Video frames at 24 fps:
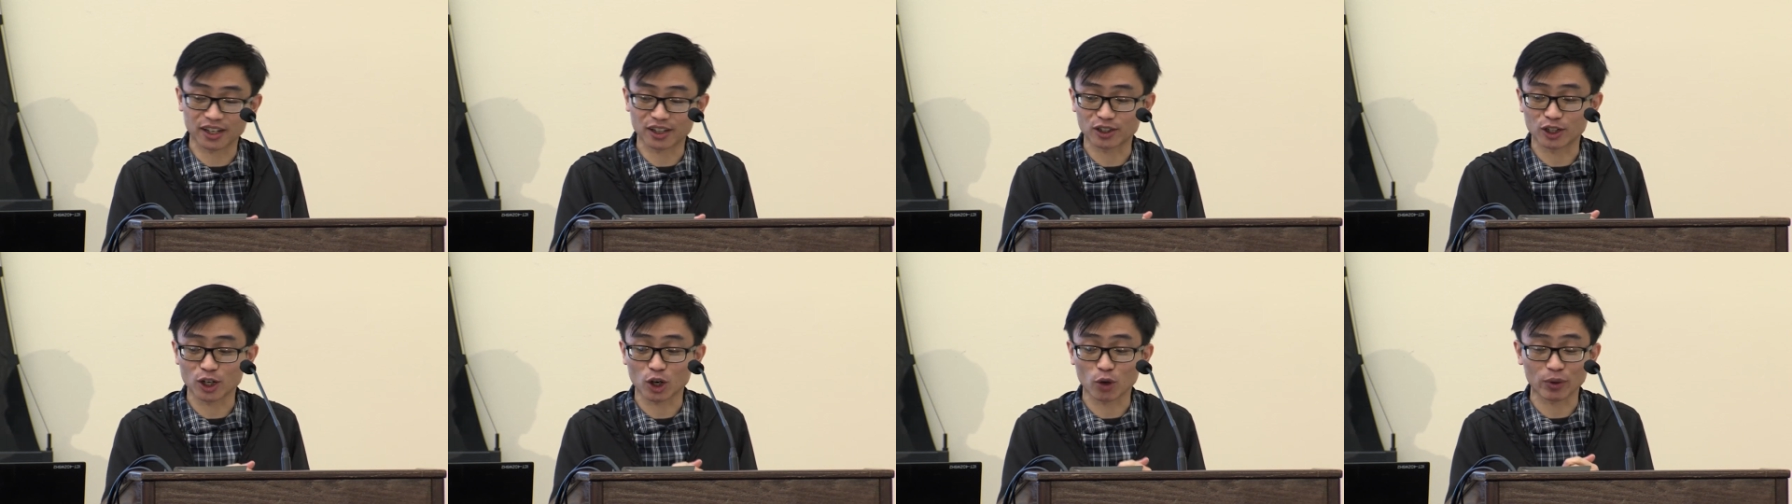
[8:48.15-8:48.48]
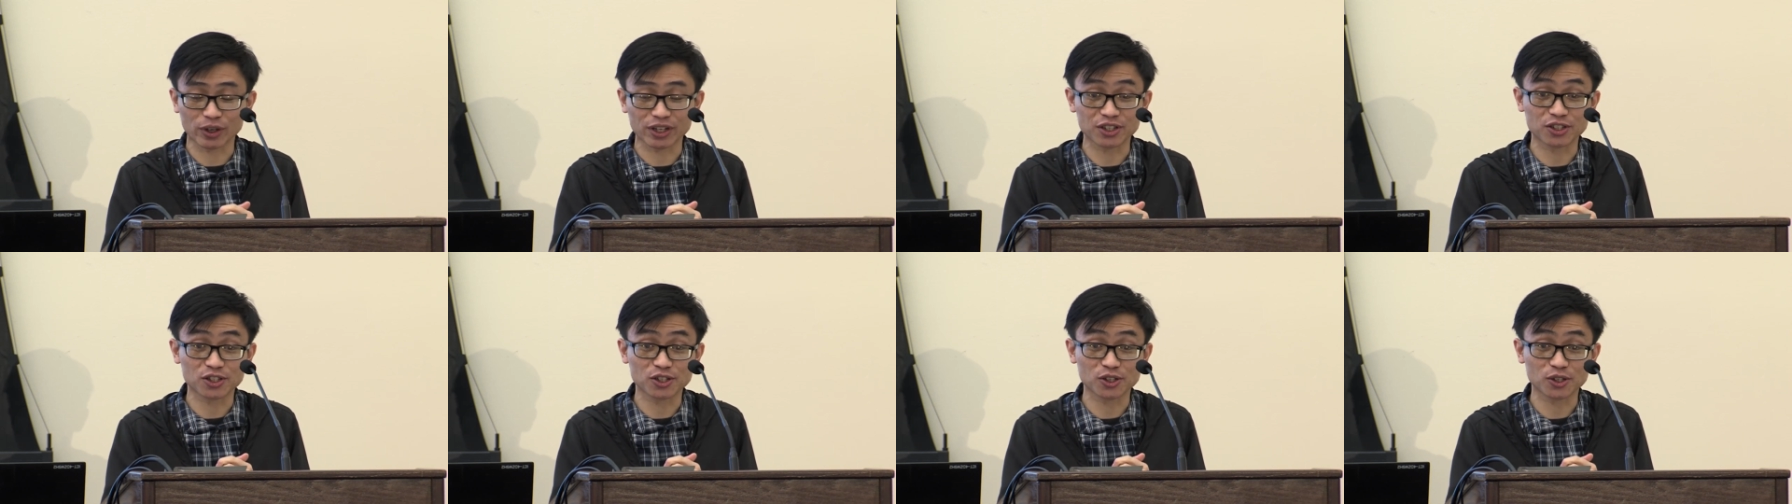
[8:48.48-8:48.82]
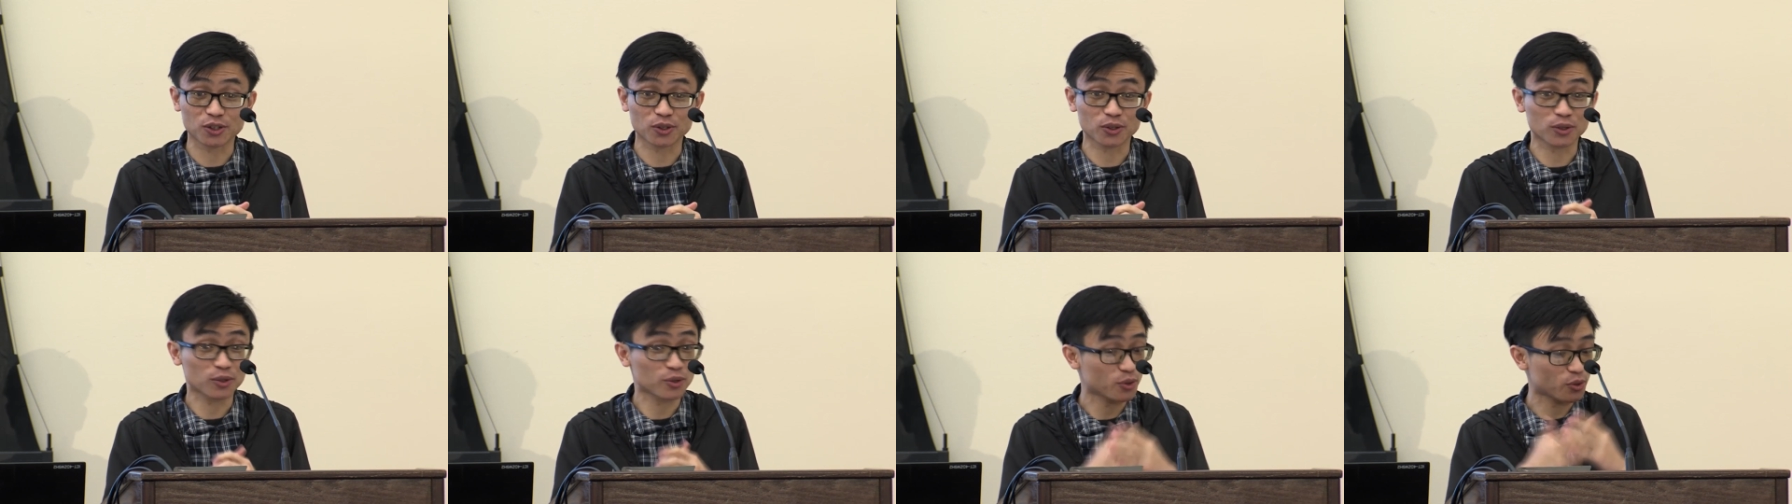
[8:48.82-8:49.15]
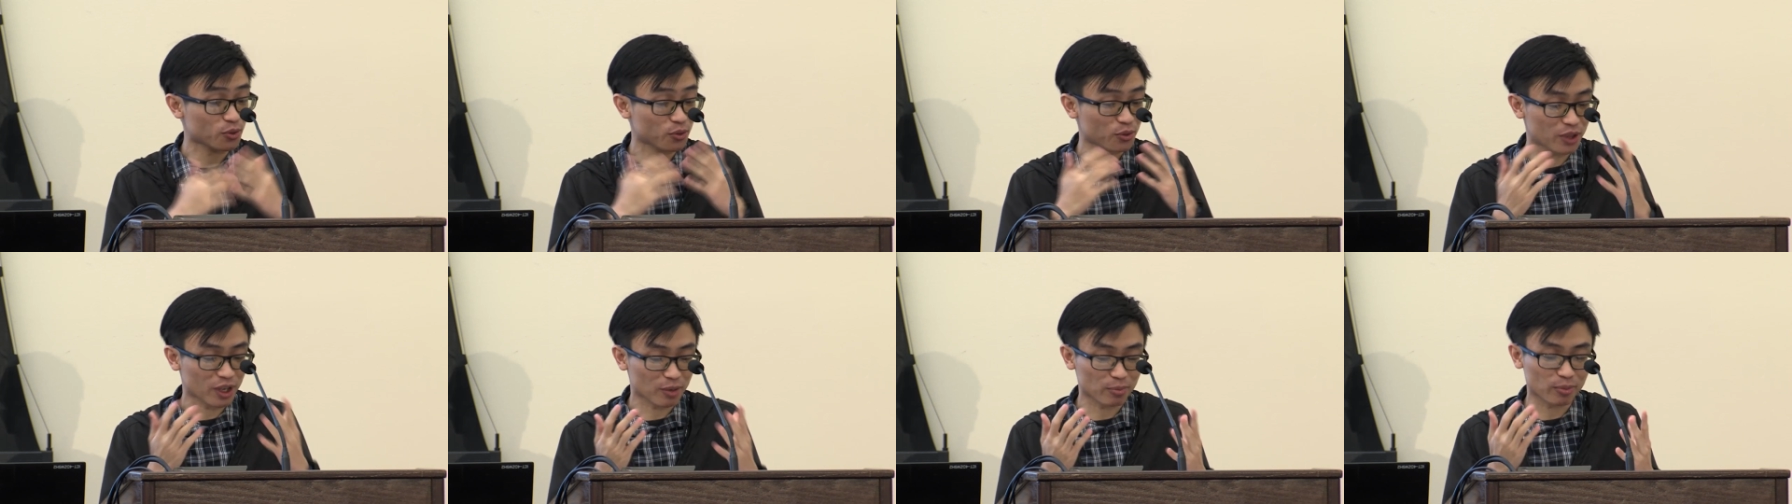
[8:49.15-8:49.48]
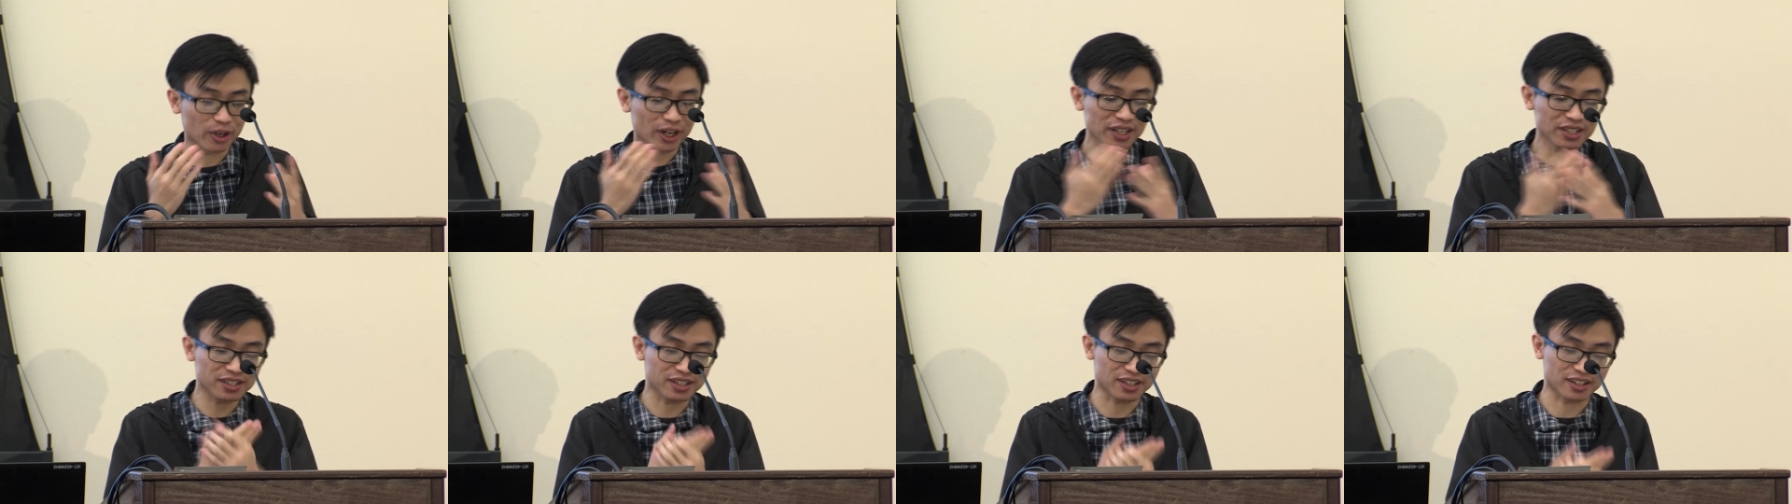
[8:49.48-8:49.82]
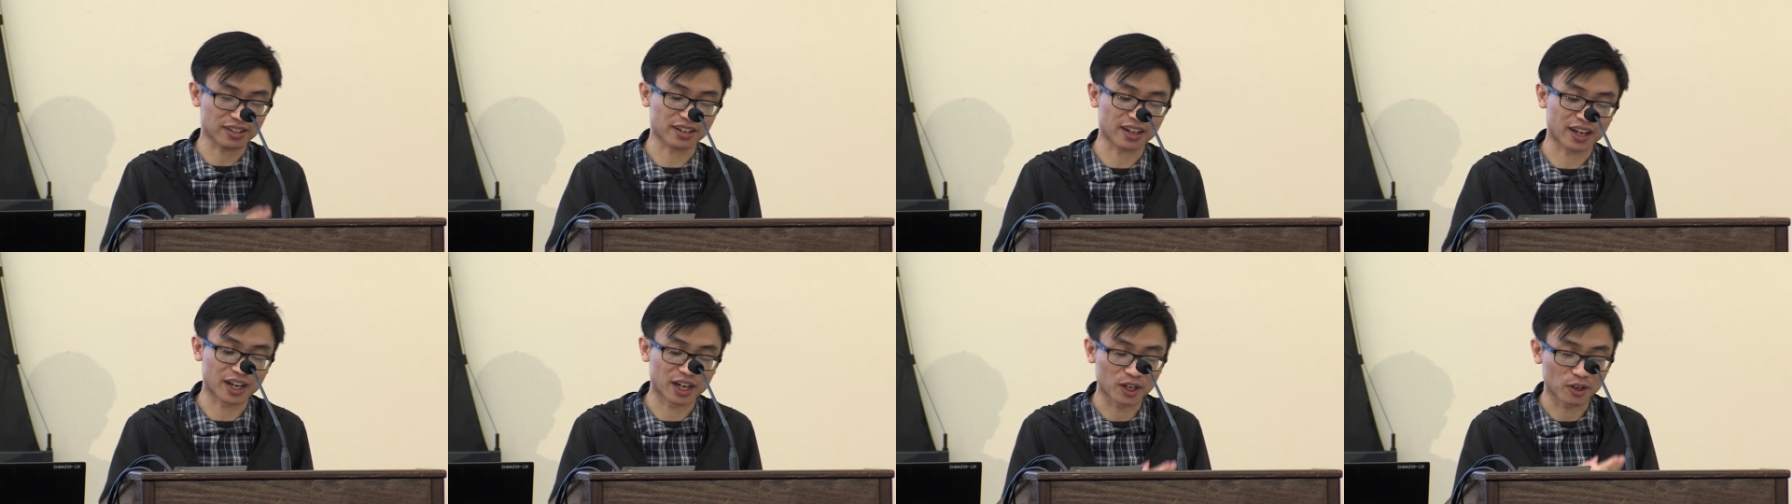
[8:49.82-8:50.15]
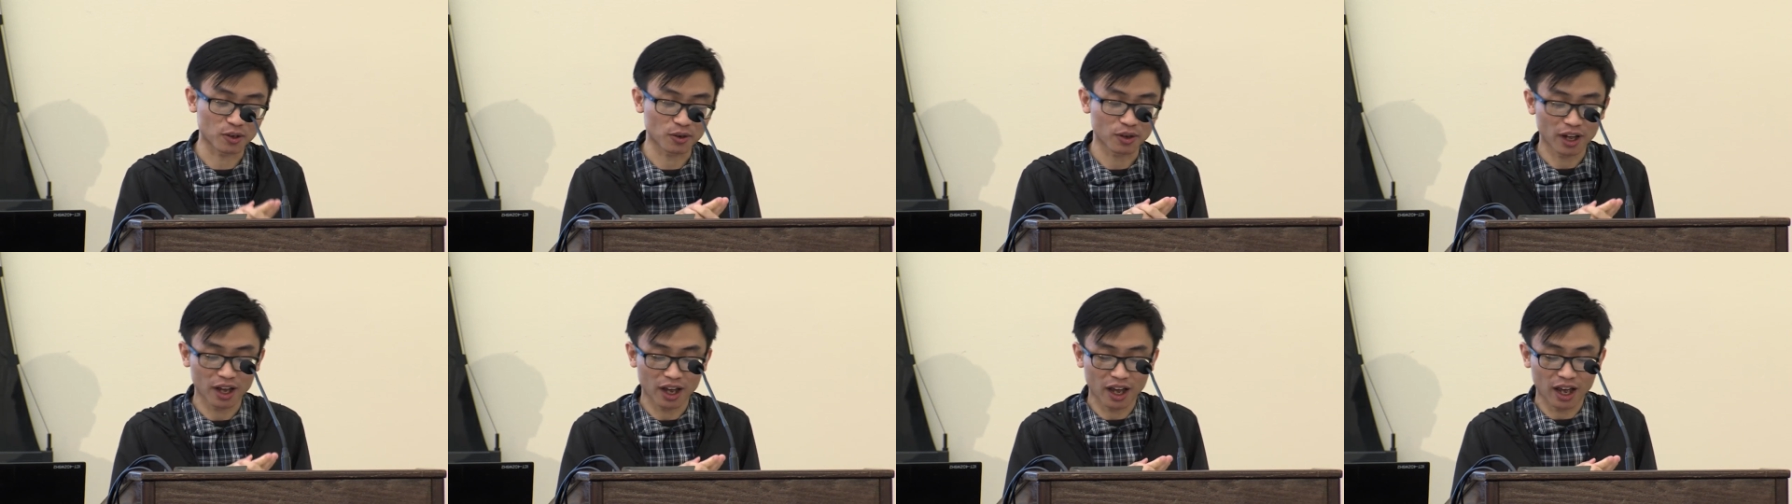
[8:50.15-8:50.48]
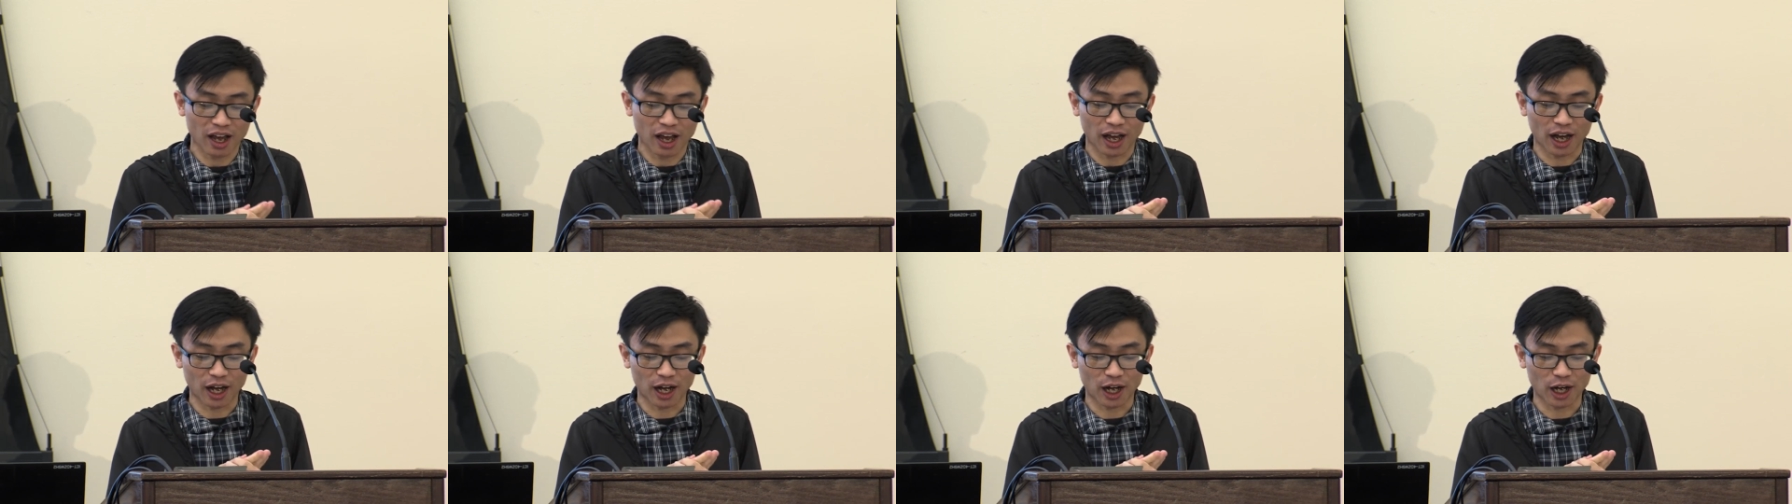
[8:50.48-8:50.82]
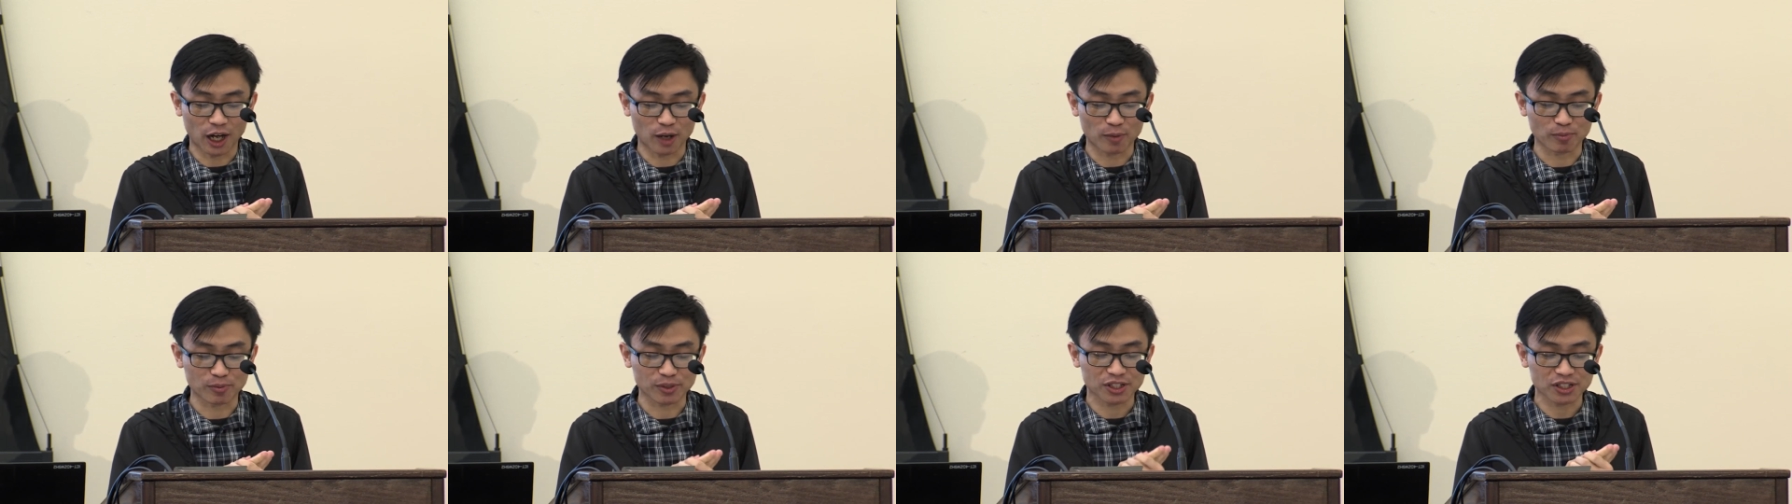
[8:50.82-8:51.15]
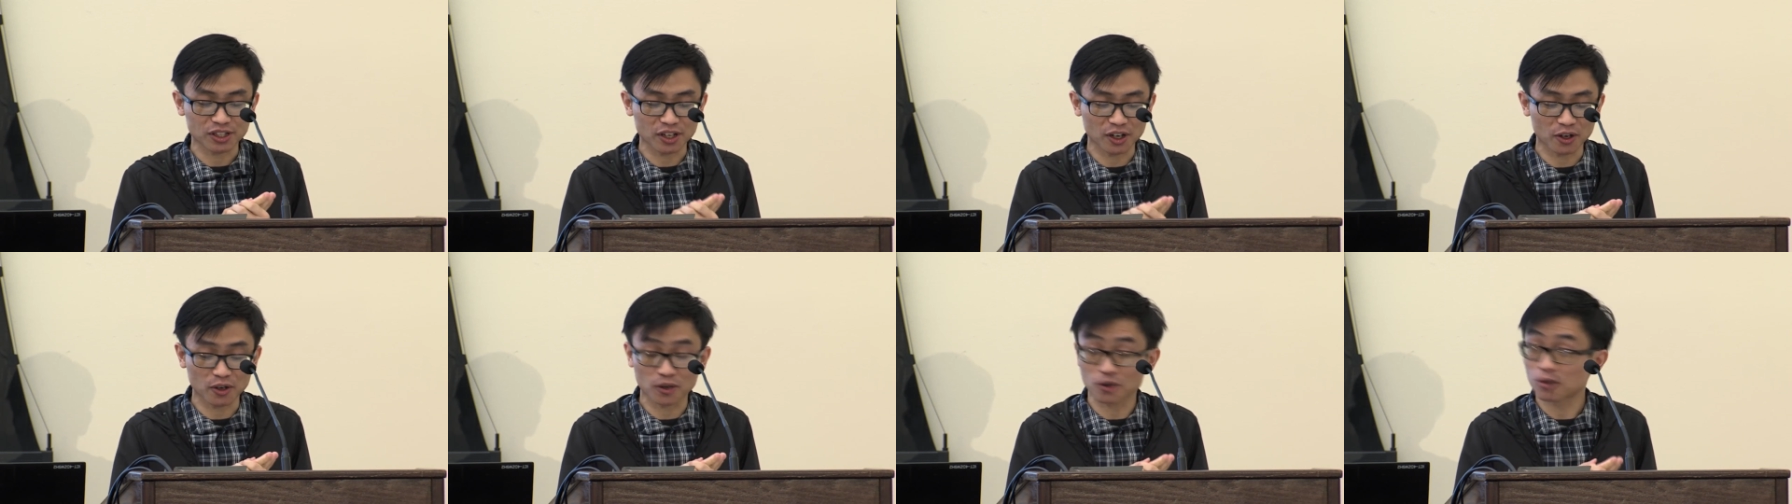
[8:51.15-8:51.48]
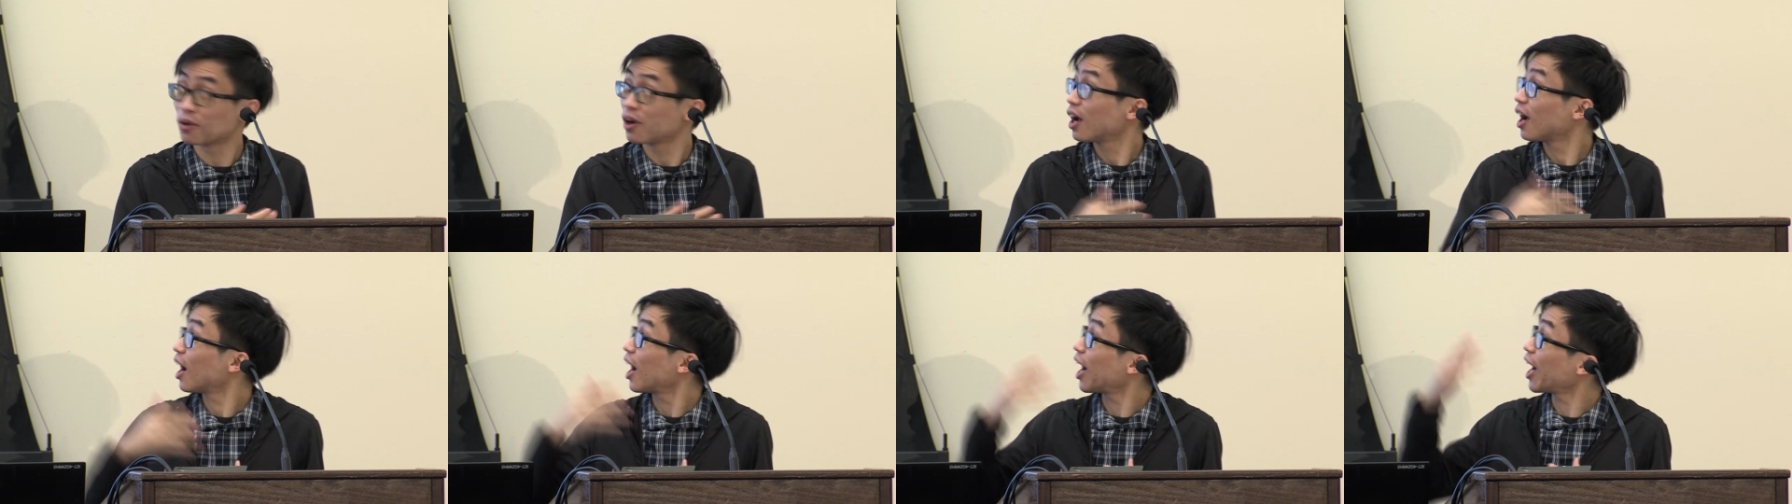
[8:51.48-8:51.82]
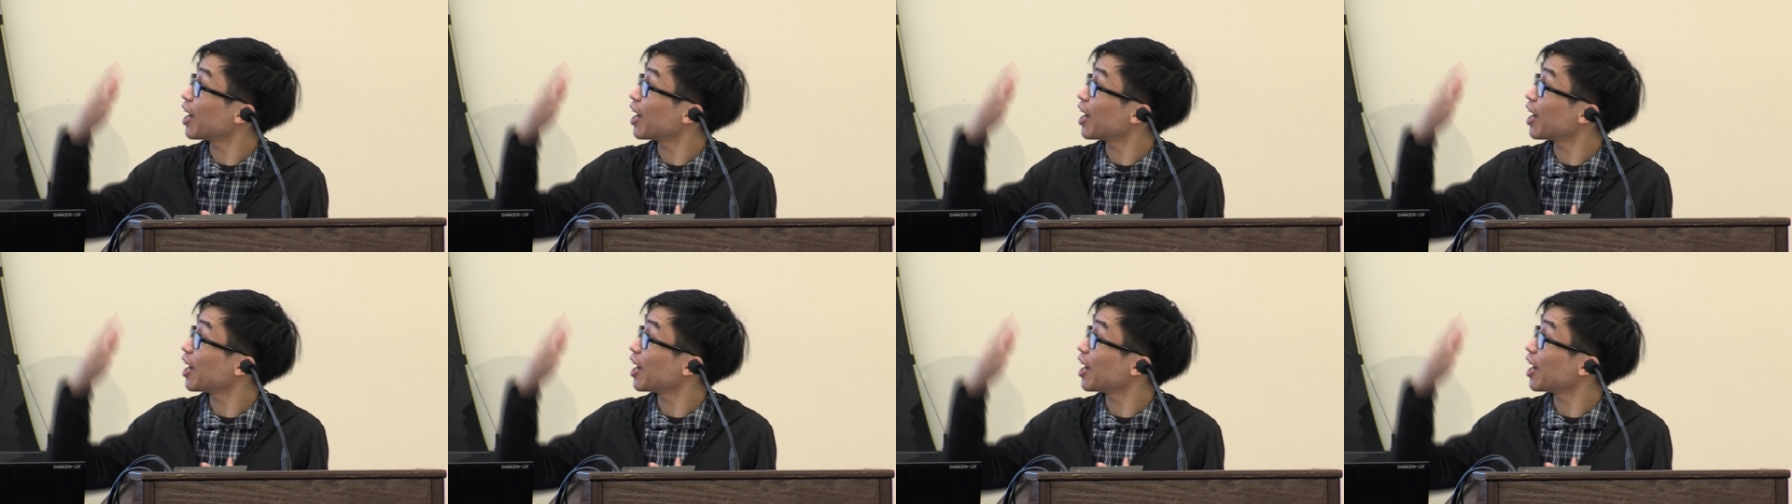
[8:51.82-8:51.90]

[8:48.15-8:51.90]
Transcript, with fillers: go into the present now. Um, so I